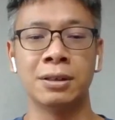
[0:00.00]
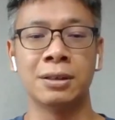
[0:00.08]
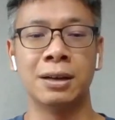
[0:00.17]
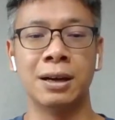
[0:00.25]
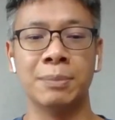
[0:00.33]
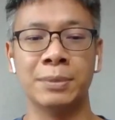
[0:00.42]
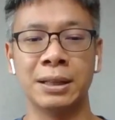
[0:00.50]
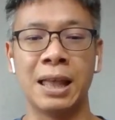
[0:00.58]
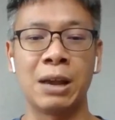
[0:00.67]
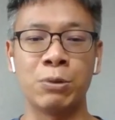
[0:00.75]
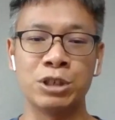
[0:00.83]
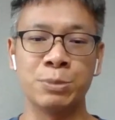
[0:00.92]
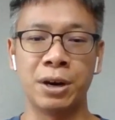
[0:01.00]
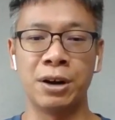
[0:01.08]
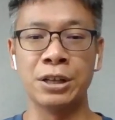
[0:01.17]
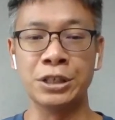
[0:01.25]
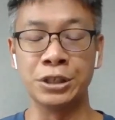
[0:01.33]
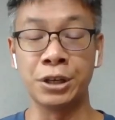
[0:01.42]
the language
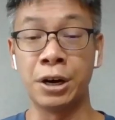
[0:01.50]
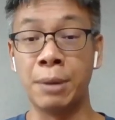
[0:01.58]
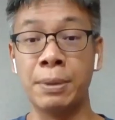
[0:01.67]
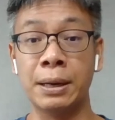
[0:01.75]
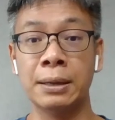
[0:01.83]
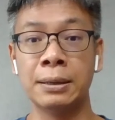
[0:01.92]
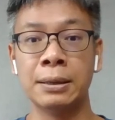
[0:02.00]
barrier is there, but